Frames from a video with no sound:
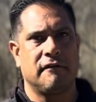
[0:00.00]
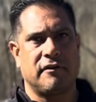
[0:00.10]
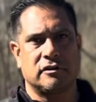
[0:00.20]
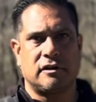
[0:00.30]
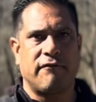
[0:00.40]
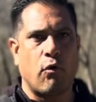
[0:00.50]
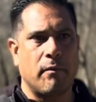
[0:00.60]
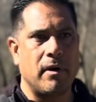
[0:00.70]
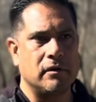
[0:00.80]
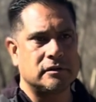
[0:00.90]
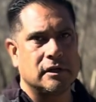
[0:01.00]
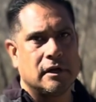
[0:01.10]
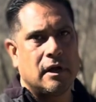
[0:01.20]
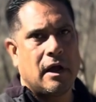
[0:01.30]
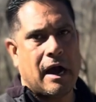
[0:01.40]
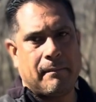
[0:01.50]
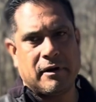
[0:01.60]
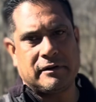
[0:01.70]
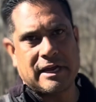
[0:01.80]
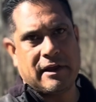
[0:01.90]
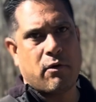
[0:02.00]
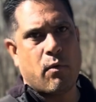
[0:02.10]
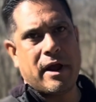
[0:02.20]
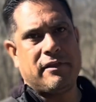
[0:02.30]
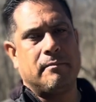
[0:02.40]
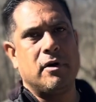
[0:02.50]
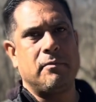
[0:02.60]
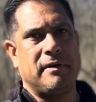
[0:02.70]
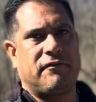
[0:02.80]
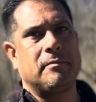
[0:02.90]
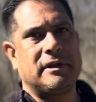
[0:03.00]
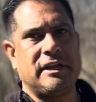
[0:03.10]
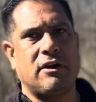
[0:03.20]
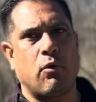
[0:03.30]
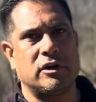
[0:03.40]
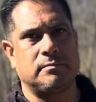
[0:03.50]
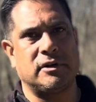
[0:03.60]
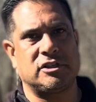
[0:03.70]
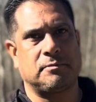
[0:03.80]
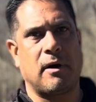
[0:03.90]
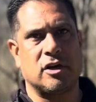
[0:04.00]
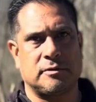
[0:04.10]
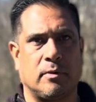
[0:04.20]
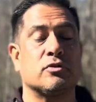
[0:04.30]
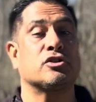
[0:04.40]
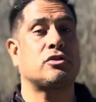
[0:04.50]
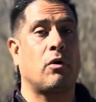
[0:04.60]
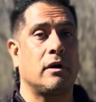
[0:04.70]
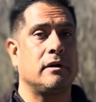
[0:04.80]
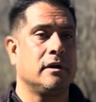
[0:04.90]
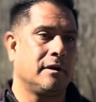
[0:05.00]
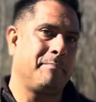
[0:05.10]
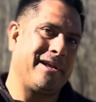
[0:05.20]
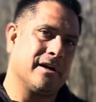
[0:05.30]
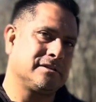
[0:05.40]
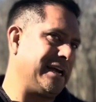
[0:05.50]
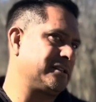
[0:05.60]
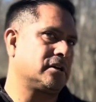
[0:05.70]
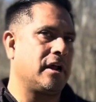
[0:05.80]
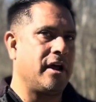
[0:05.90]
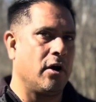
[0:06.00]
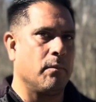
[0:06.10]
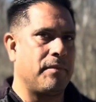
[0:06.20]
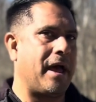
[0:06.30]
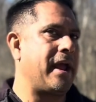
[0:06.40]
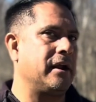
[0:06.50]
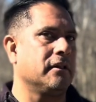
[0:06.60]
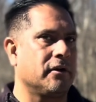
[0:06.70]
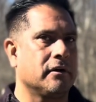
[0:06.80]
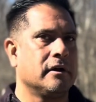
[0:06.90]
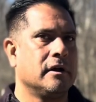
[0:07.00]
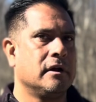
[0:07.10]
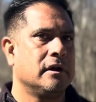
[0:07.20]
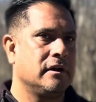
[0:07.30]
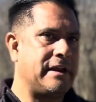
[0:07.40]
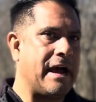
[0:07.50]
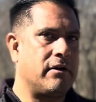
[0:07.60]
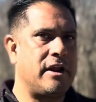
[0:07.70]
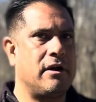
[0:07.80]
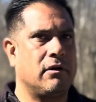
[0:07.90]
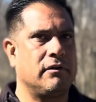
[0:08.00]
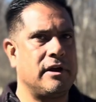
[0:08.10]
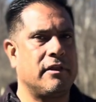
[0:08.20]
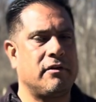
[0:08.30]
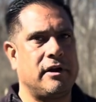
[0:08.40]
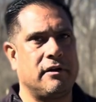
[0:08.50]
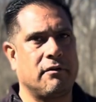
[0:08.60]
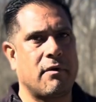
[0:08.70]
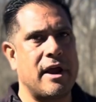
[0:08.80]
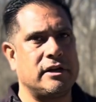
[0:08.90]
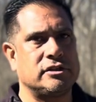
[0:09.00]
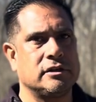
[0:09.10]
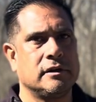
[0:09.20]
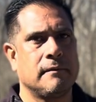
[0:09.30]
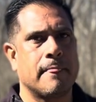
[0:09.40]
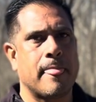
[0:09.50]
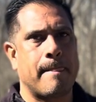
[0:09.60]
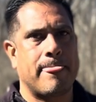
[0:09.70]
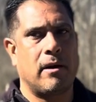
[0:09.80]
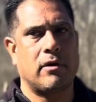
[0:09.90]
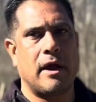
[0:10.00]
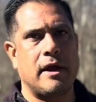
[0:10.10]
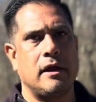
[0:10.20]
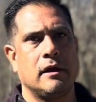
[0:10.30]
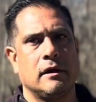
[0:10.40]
First and foremost, I'm going to take away the movement from the decoy as much as possible to start, because that's going to help the handler down here on the other end of the range. Okay?